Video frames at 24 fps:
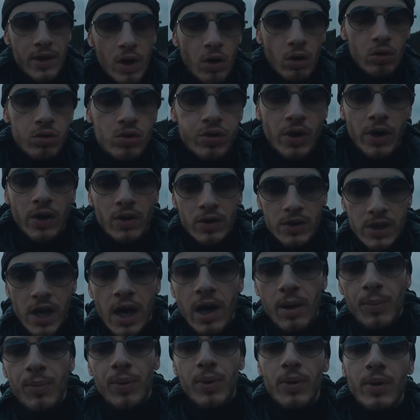All Trails
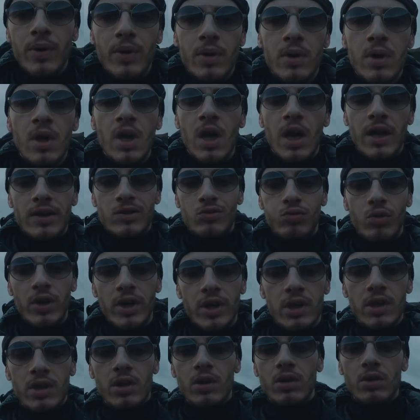app, it's
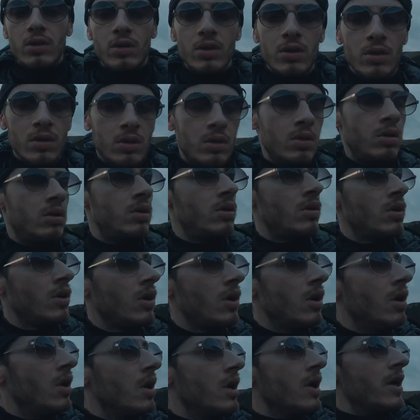really good.
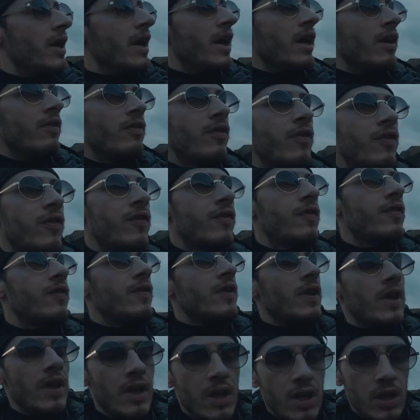If
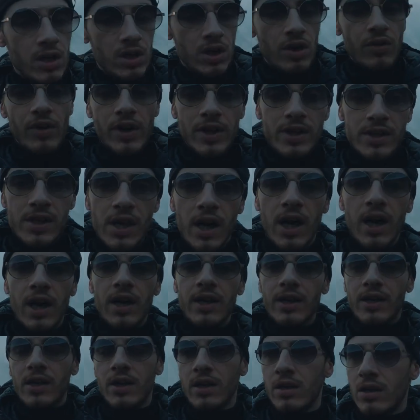you're into
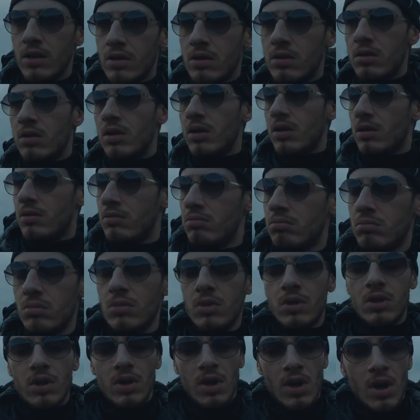hiking and
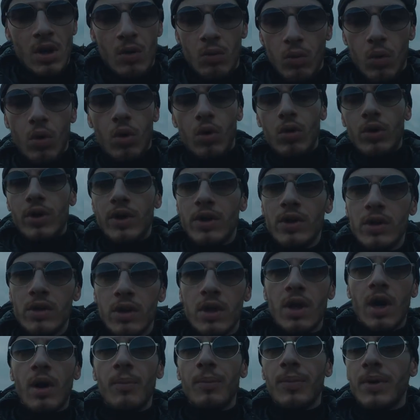walking and
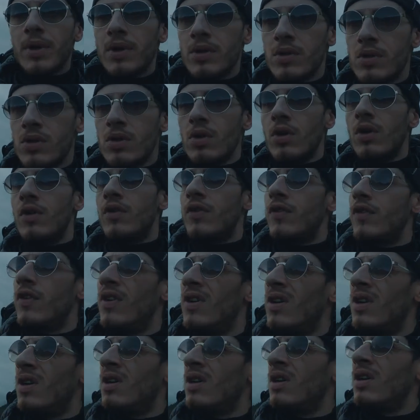camping and stuff,
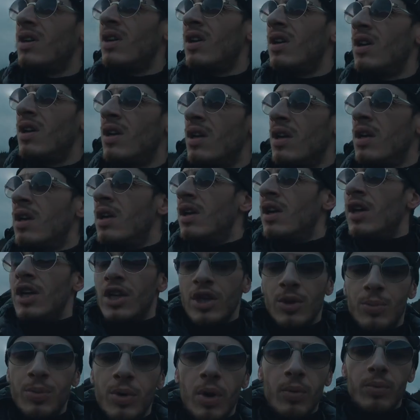
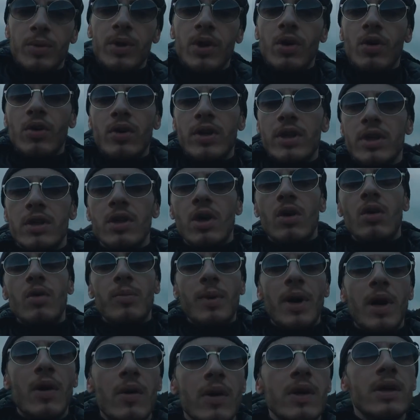you probably already know
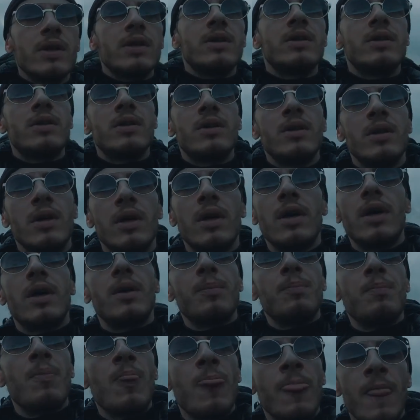about it.
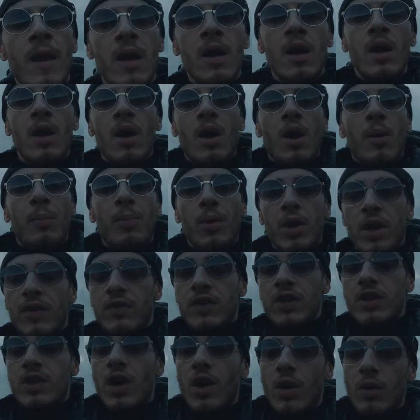But if
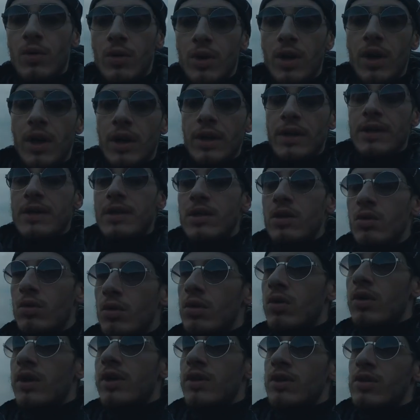you don't and
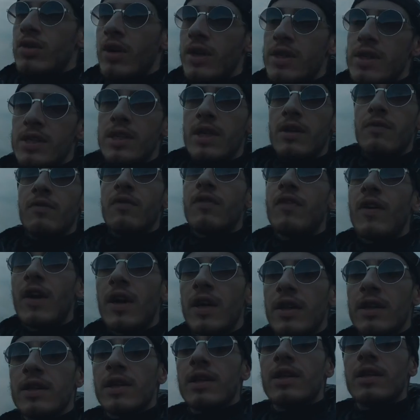you're interested in
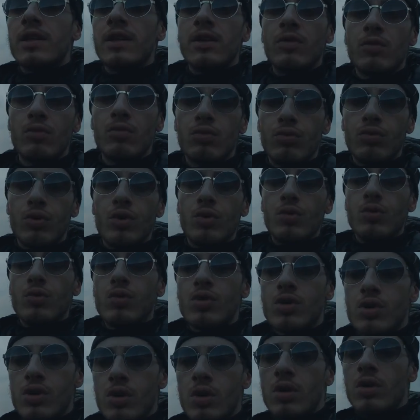finding
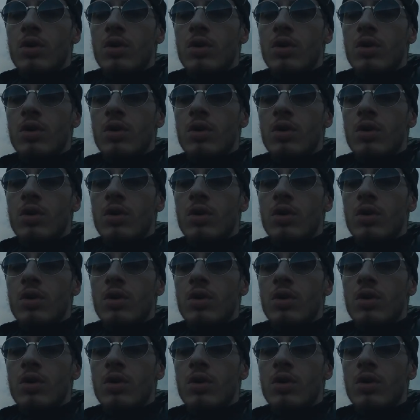routes